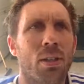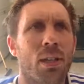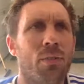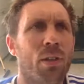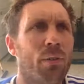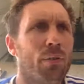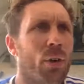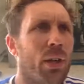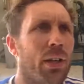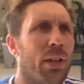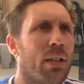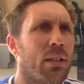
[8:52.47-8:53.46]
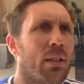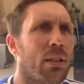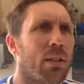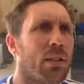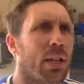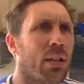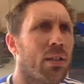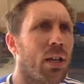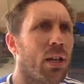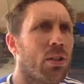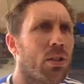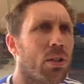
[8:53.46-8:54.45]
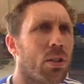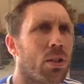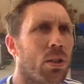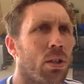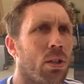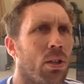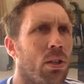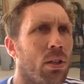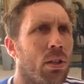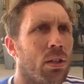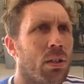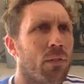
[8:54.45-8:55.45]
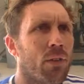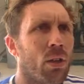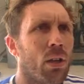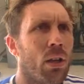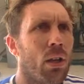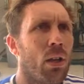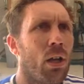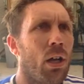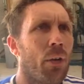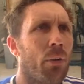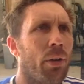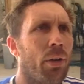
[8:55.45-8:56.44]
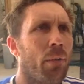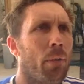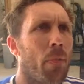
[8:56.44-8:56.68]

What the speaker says: If you don't feel like you need to take a touch, you have to go a little harder with it.